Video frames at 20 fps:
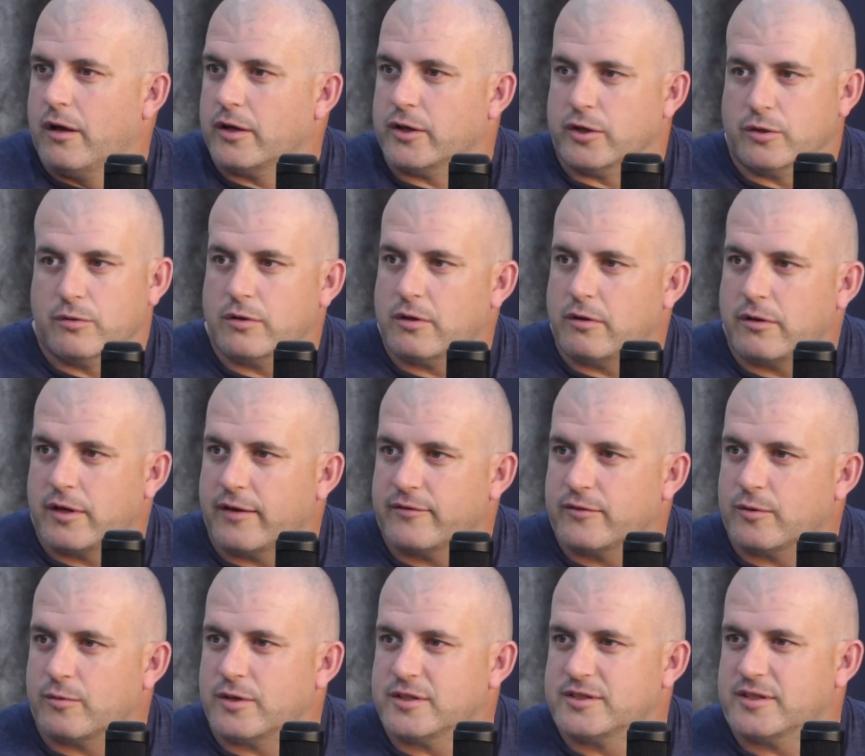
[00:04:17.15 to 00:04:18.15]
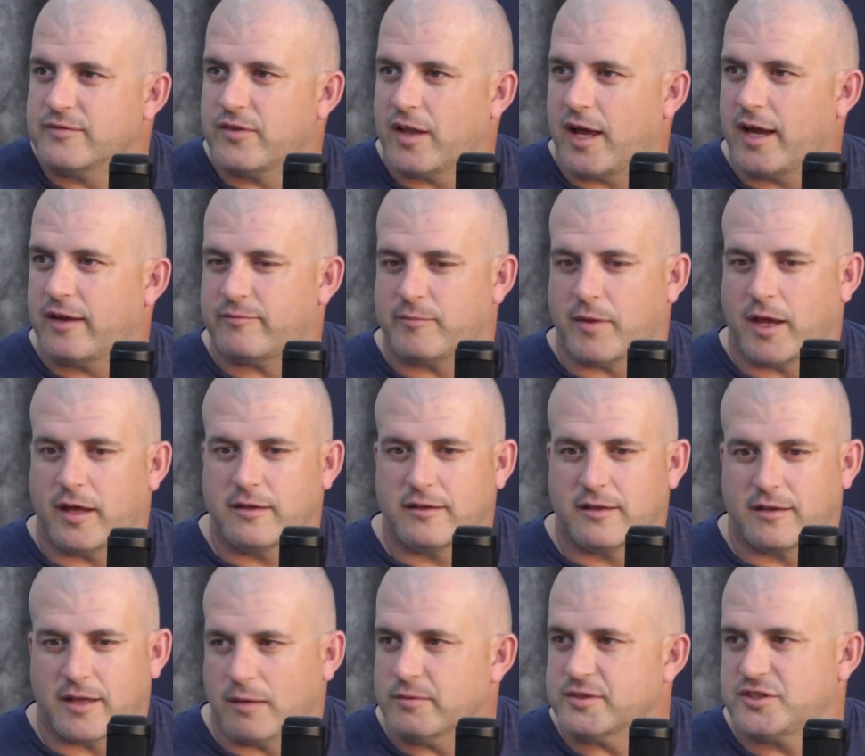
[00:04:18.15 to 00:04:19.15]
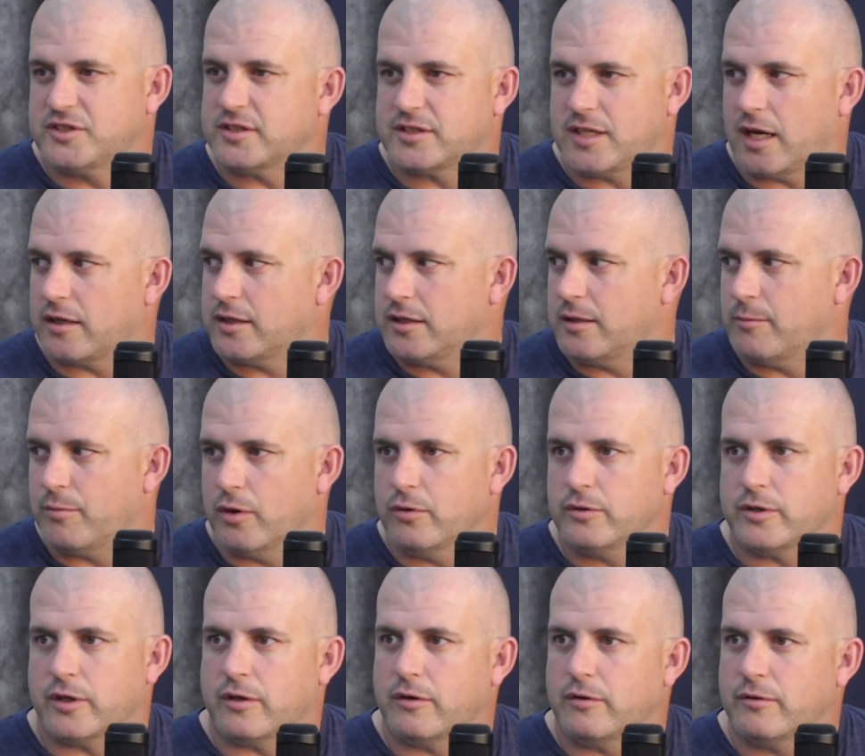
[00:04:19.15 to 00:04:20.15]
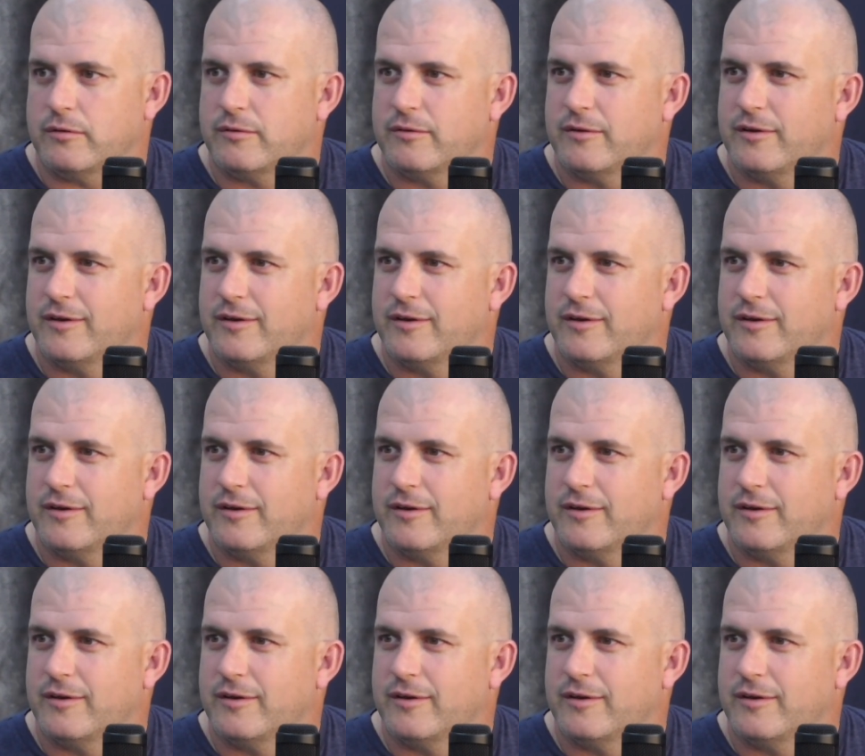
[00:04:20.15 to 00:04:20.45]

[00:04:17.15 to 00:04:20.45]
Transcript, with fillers: You alone have the words of life, man. I was just out in the boat, you know.